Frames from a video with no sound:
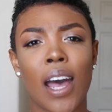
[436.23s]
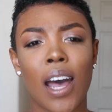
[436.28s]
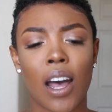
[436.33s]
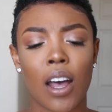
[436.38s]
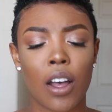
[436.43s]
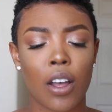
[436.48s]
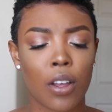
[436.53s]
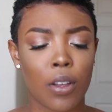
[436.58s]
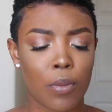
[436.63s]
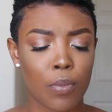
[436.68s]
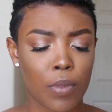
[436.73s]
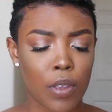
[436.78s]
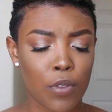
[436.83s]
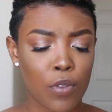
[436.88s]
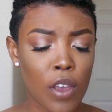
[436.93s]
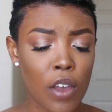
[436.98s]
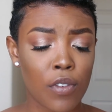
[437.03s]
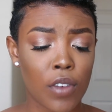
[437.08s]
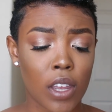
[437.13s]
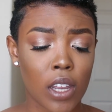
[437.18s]
Um,
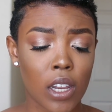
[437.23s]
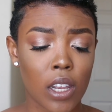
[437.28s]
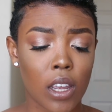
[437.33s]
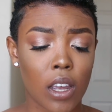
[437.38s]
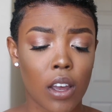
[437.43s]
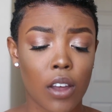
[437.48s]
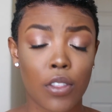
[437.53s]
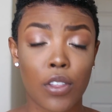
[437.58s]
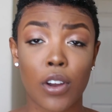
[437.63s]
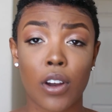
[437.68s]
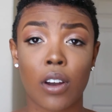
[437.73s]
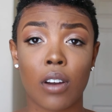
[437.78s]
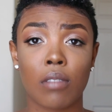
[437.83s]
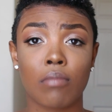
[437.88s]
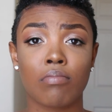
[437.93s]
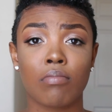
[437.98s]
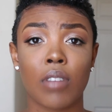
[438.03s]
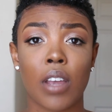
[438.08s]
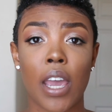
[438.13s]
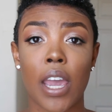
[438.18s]
if you have any other